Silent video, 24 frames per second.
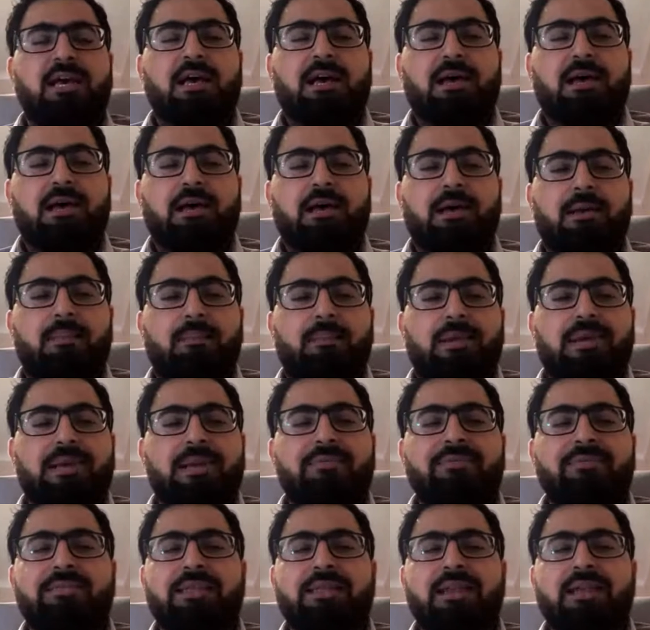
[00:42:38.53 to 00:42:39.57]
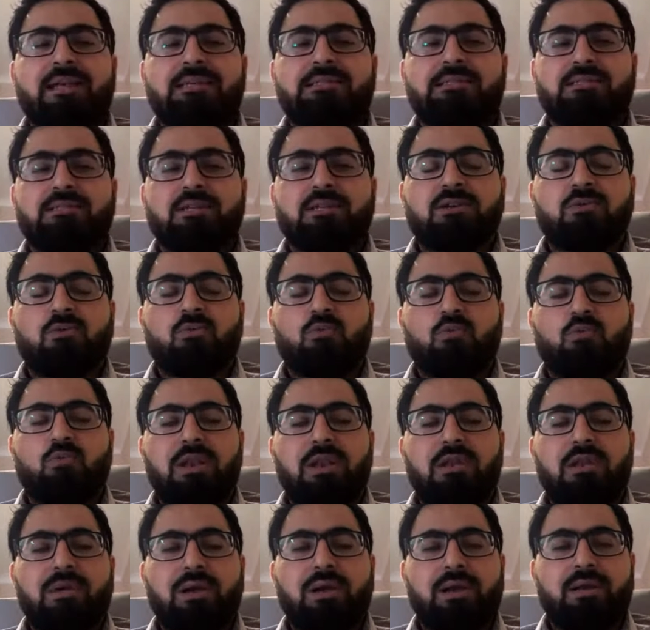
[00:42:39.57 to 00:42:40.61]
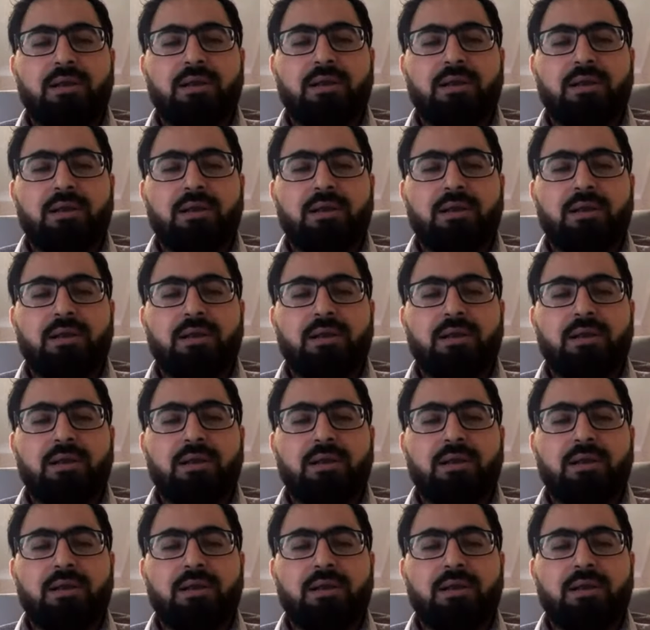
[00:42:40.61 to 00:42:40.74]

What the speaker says: But nevertheless, when you are